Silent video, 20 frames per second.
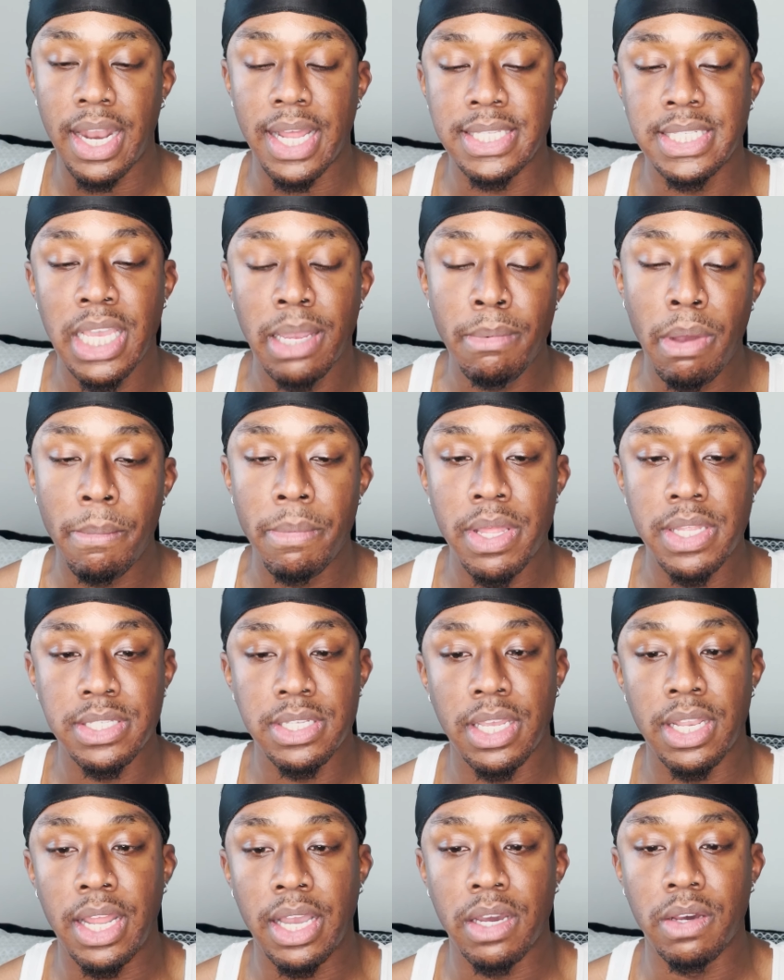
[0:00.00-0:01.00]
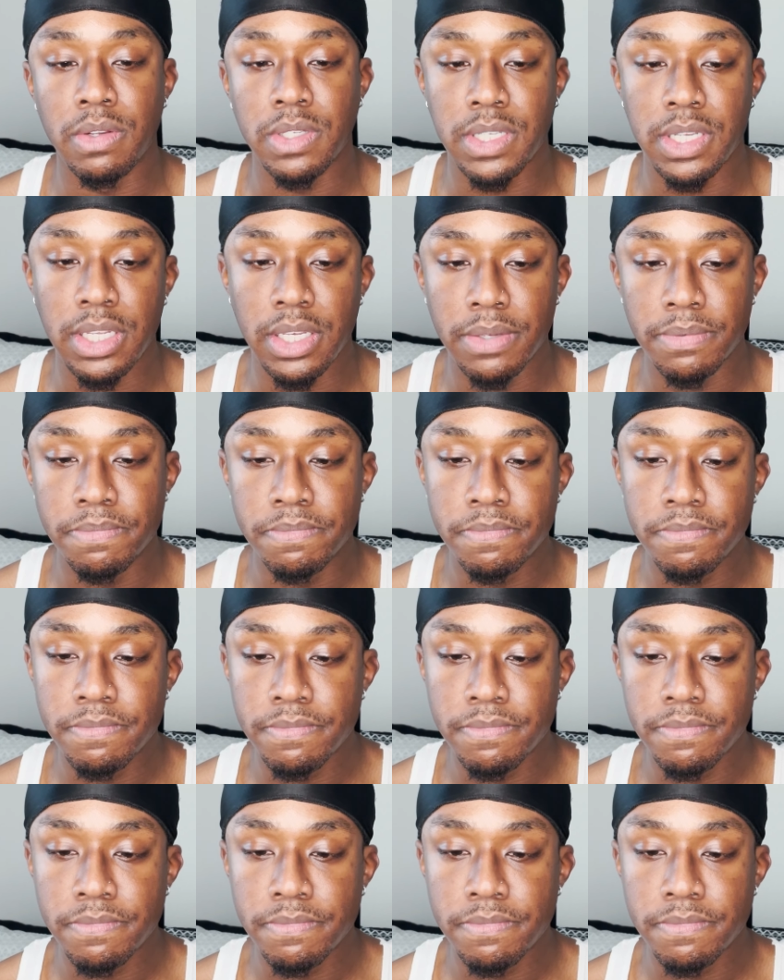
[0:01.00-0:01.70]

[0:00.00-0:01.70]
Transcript: I take my medicine and I go to sleep.